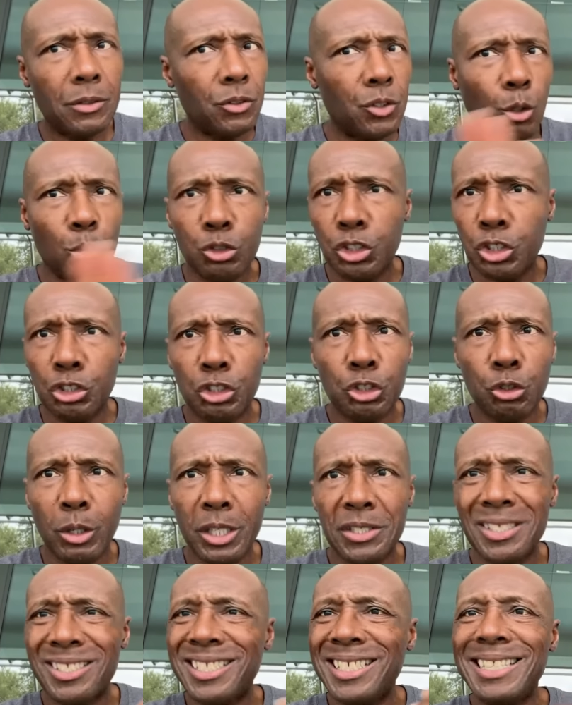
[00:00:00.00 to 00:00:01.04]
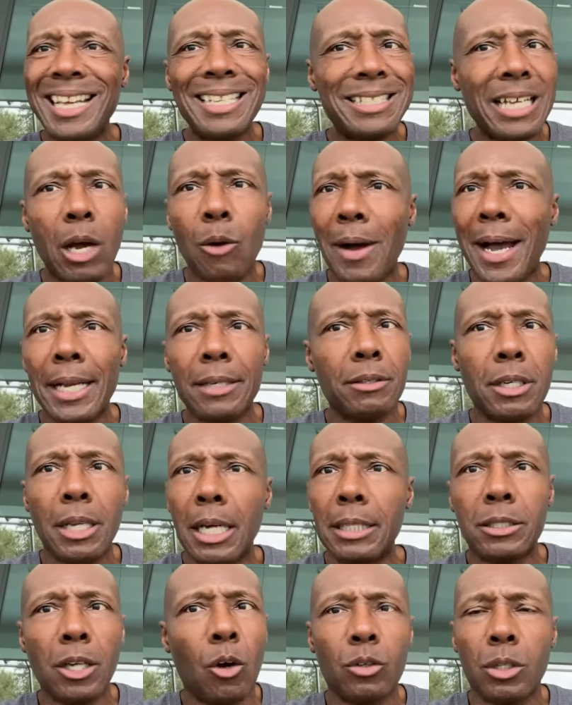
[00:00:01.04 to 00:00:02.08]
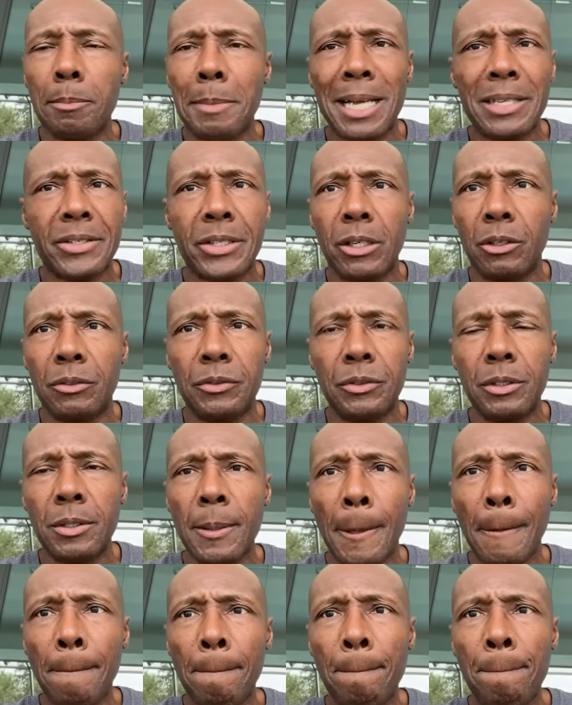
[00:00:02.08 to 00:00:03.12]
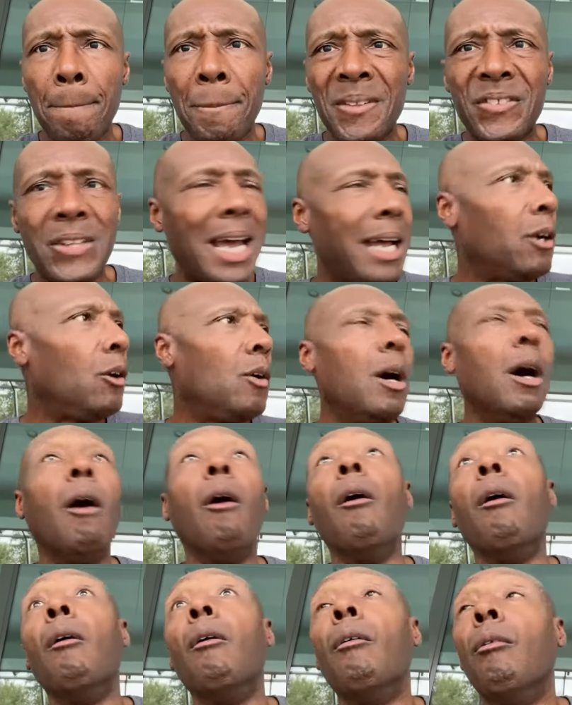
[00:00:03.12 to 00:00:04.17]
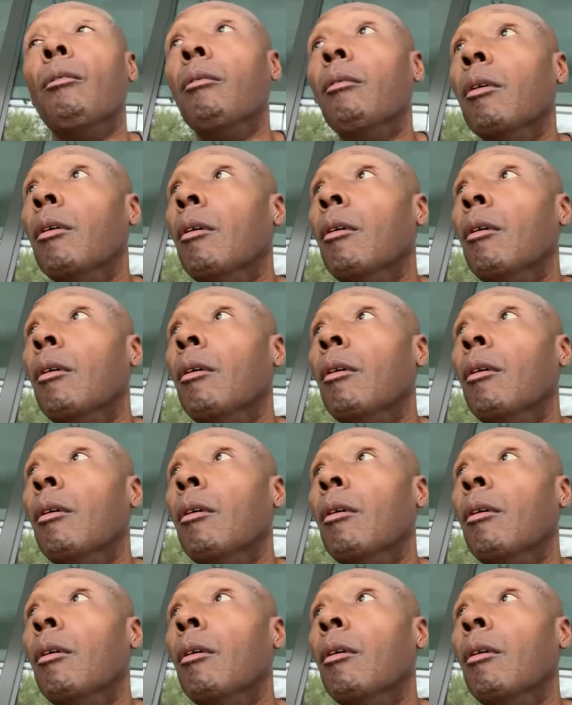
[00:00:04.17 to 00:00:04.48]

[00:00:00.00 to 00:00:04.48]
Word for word: Those are your choices. See, that's how I, I talk to myself. See, I don't oh,